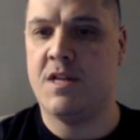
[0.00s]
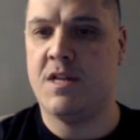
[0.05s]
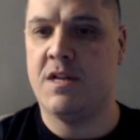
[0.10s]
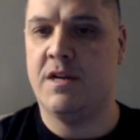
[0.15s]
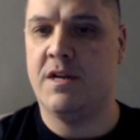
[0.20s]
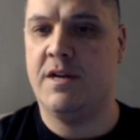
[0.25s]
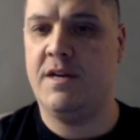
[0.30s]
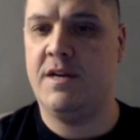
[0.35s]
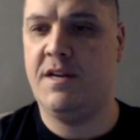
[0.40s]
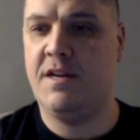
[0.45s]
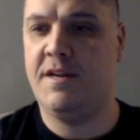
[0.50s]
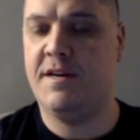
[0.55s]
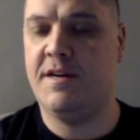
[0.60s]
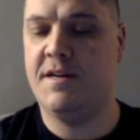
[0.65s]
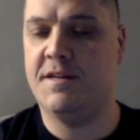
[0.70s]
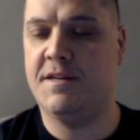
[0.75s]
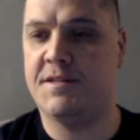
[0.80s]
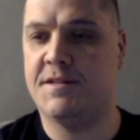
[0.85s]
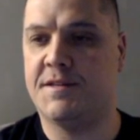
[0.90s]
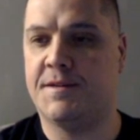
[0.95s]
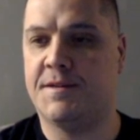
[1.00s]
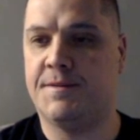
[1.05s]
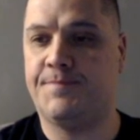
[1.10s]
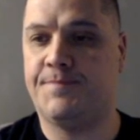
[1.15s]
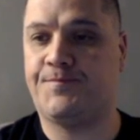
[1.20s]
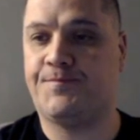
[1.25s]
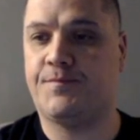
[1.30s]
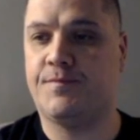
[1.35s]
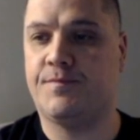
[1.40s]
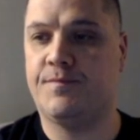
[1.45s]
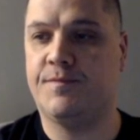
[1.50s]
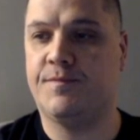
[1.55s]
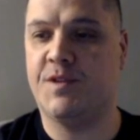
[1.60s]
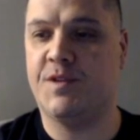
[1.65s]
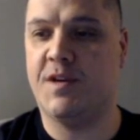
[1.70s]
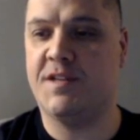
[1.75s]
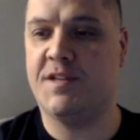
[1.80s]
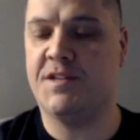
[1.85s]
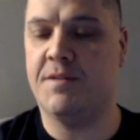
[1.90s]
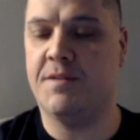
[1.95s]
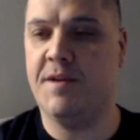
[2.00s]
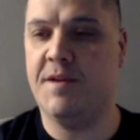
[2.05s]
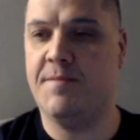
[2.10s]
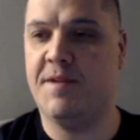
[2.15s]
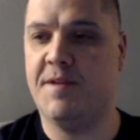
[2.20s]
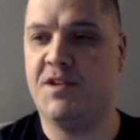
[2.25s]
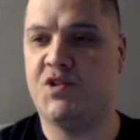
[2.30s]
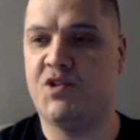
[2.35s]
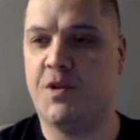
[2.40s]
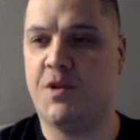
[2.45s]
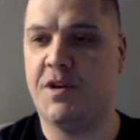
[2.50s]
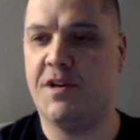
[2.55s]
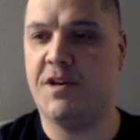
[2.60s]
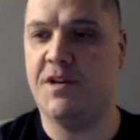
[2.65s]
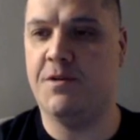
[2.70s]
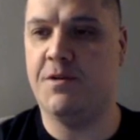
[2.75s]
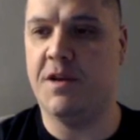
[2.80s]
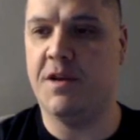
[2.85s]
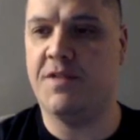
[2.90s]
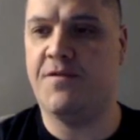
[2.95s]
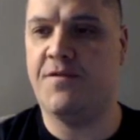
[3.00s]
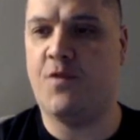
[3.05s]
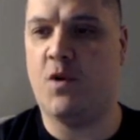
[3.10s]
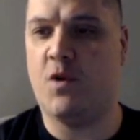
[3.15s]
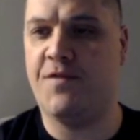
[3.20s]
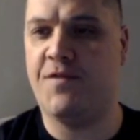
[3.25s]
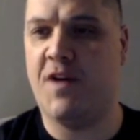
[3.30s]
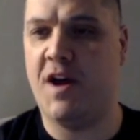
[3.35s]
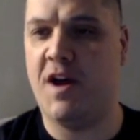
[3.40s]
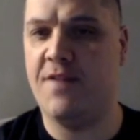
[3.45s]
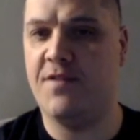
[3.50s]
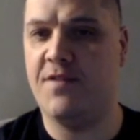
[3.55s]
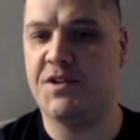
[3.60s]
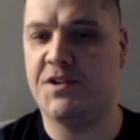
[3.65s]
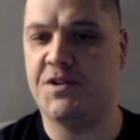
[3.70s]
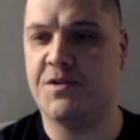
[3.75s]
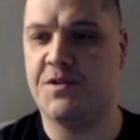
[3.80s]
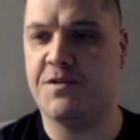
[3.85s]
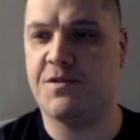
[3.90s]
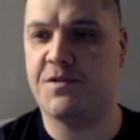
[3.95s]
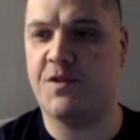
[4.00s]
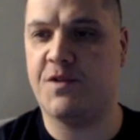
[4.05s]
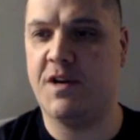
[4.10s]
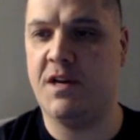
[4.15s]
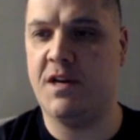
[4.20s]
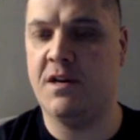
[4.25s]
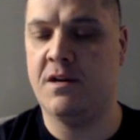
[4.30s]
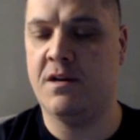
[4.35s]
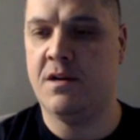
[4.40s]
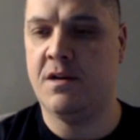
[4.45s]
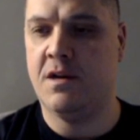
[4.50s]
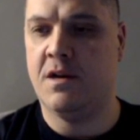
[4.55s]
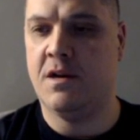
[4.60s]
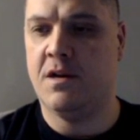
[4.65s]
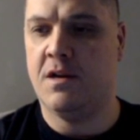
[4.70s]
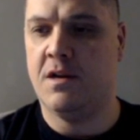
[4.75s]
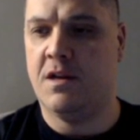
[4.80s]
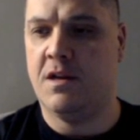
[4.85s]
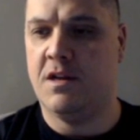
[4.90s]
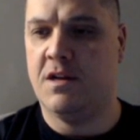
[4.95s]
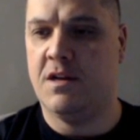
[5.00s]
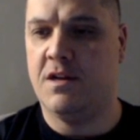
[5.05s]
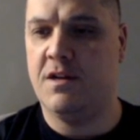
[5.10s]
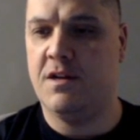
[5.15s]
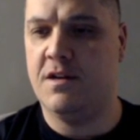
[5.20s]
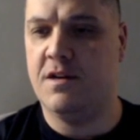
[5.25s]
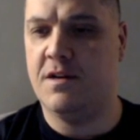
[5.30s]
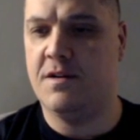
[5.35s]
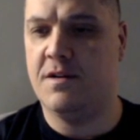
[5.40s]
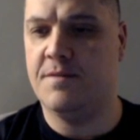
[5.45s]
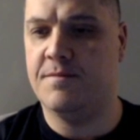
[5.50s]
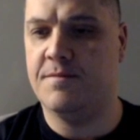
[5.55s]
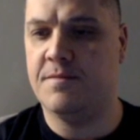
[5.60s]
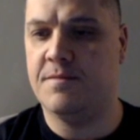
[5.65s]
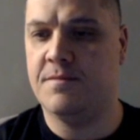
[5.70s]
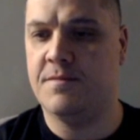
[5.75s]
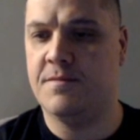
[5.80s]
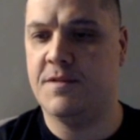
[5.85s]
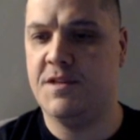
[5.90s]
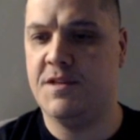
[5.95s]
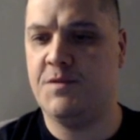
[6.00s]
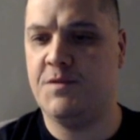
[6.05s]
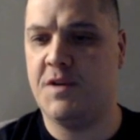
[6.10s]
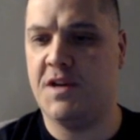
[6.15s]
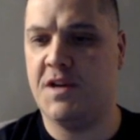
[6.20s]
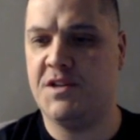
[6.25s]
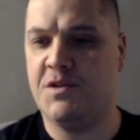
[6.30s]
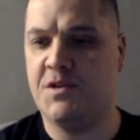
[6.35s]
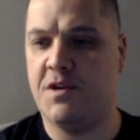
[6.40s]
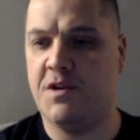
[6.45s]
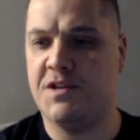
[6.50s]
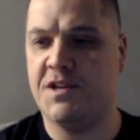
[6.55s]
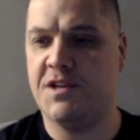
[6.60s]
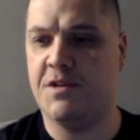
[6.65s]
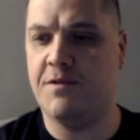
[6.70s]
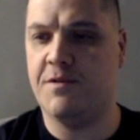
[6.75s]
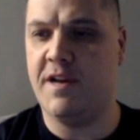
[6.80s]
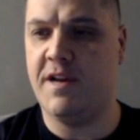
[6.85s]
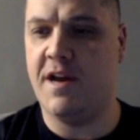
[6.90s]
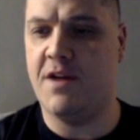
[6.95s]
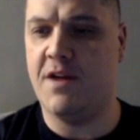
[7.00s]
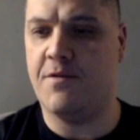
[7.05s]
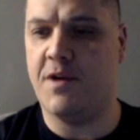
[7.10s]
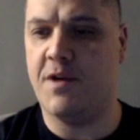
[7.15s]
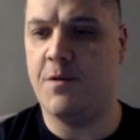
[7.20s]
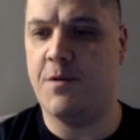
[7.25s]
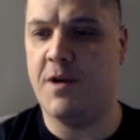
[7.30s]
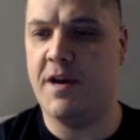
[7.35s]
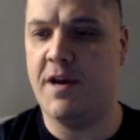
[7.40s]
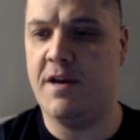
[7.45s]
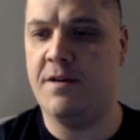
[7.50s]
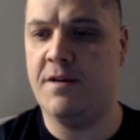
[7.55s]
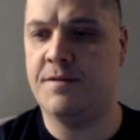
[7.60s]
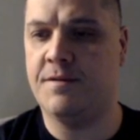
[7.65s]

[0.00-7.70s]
And he does. So that's going to be a big chore to deal with. 4-5 on turn 3. At least we got 2 artillery down right away.